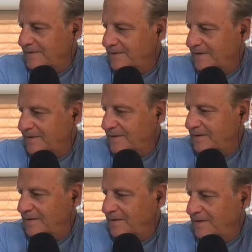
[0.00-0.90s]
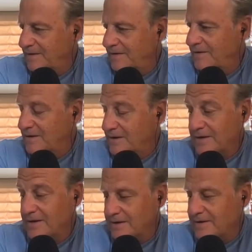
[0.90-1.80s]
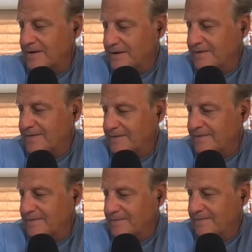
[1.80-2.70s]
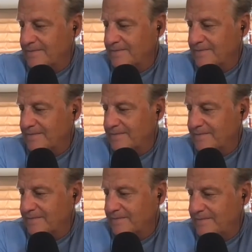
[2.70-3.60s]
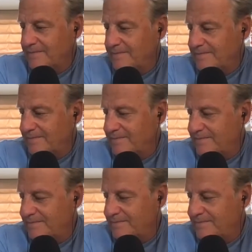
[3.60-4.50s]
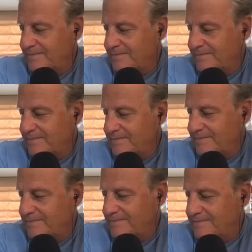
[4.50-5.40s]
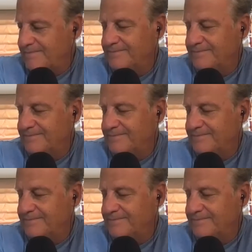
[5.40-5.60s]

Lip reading: The person shown says nothing.